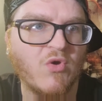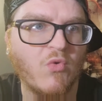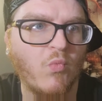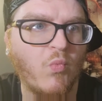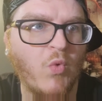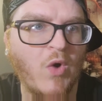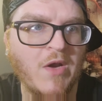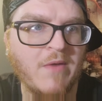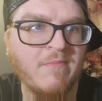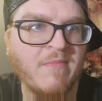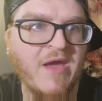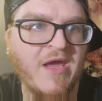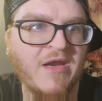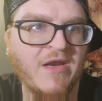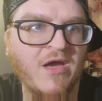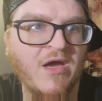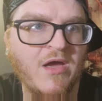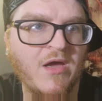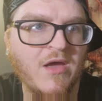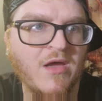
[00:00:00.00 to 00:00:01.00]
1
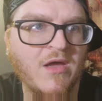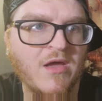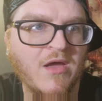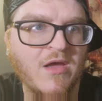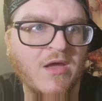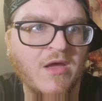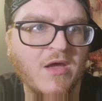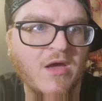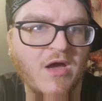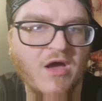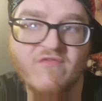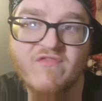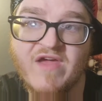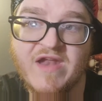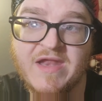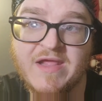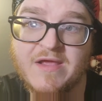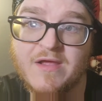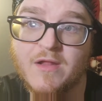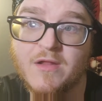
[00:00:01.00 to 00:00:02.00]
mana of
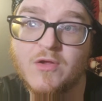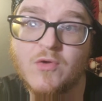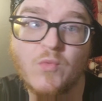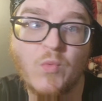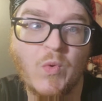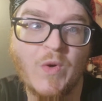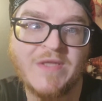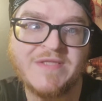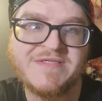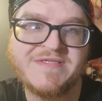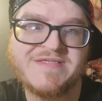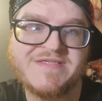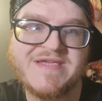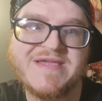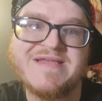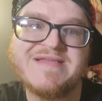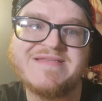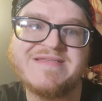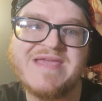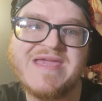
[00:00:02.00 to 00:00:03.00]
any color,
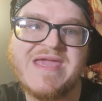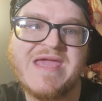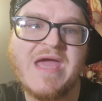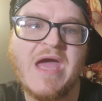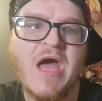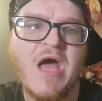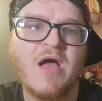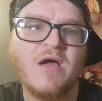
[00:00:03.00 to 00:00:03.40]
1/CC,